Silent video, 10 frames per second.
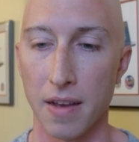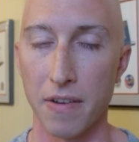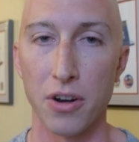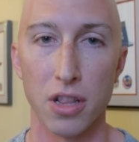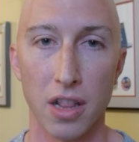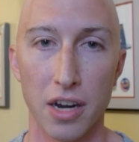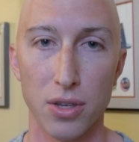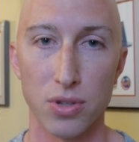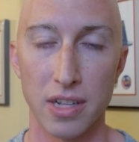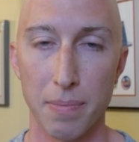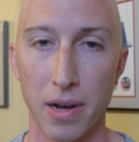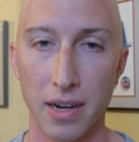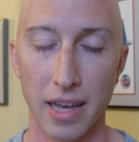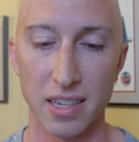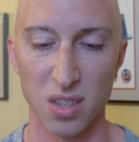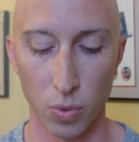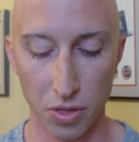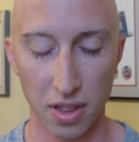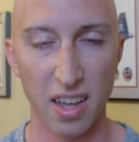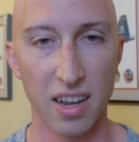found a lot of use in that podcast. And the one
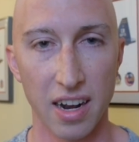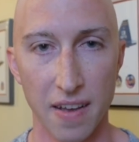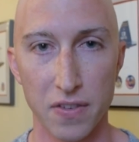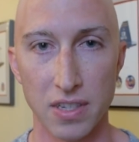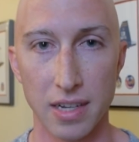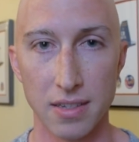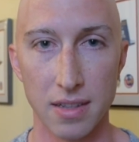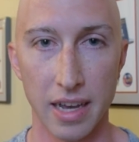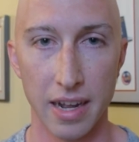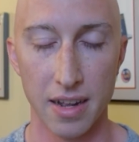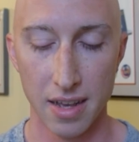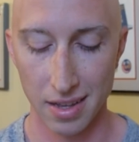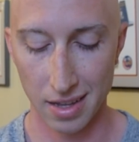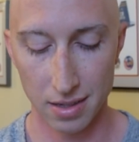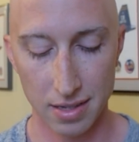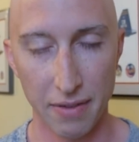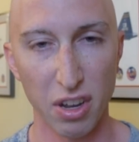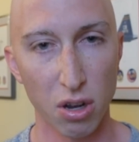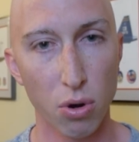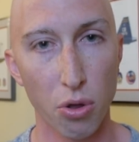thing that I kind of emphasize in that is having
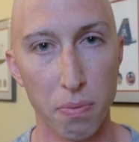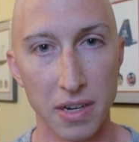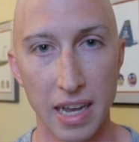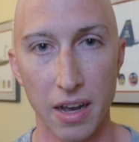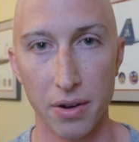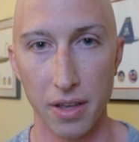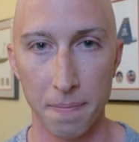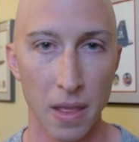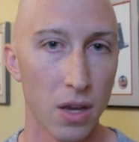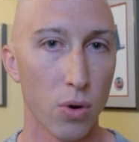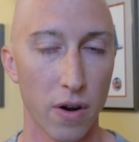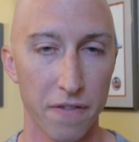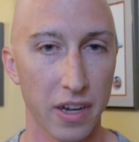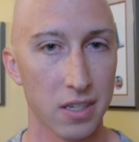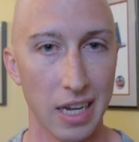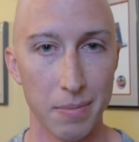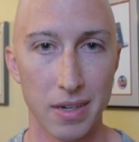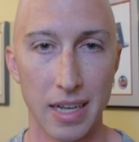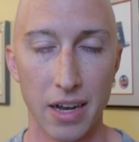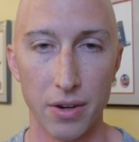a growth mentality or a fixed state
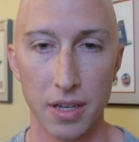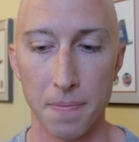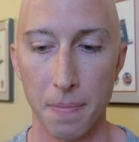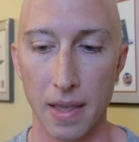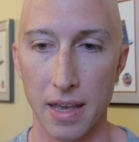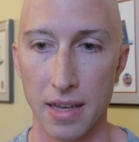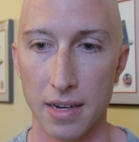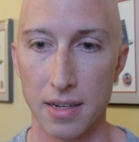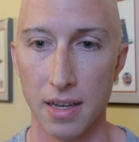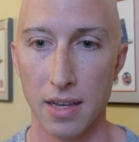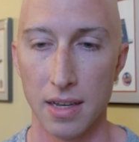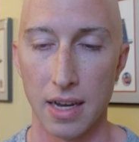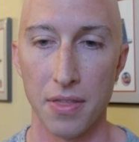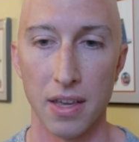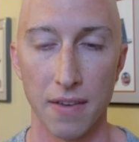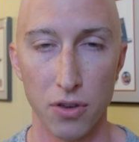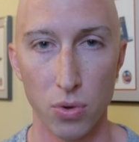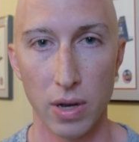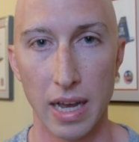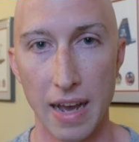mentality. And I think if
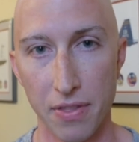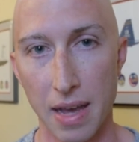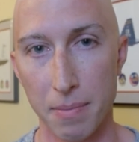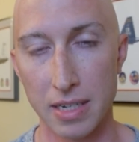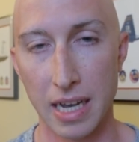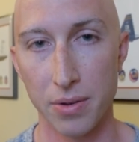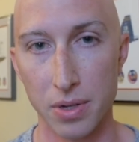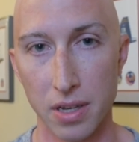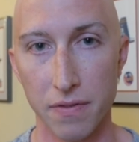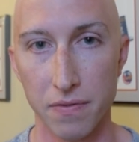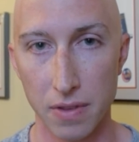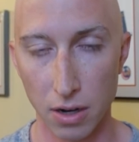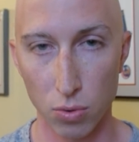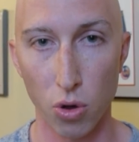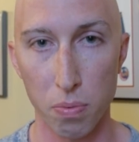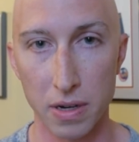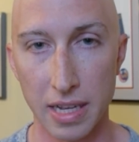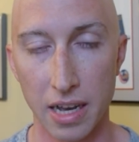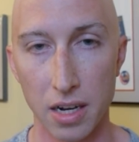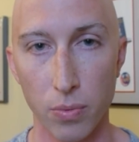you have that mentality of a growth
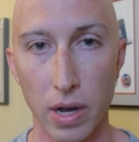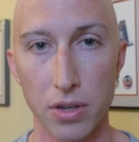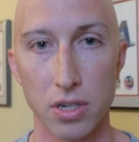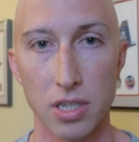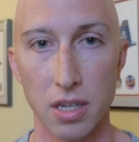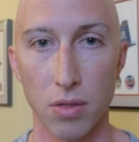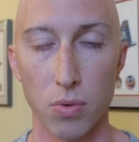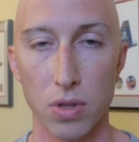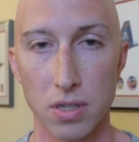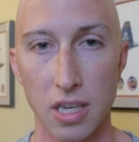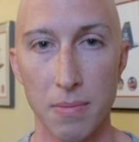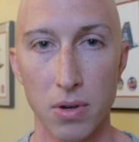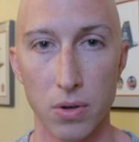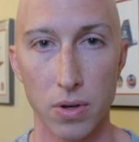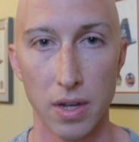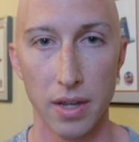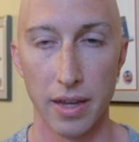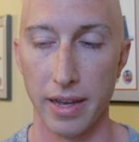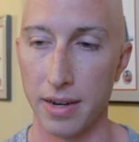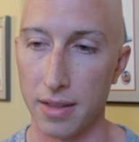mentality while you're sitting through this chemo
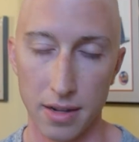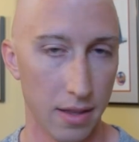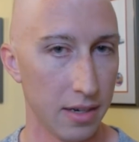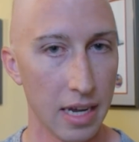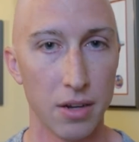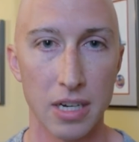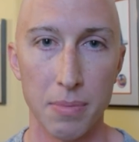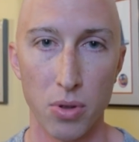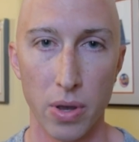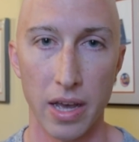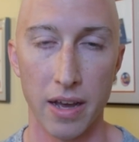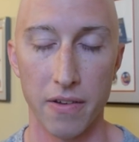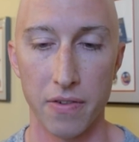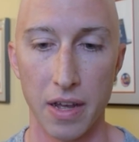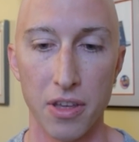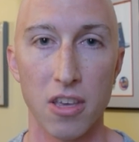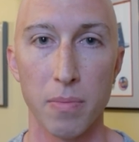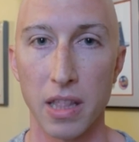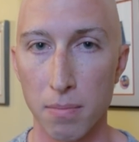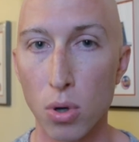and the downtime that you have, I think you
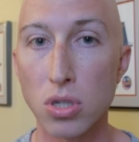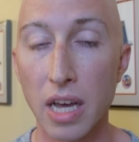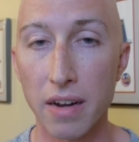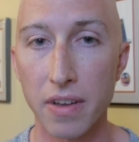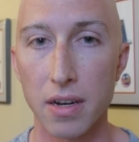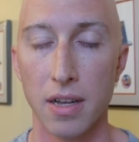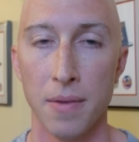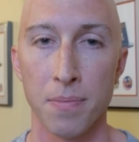make the most out of it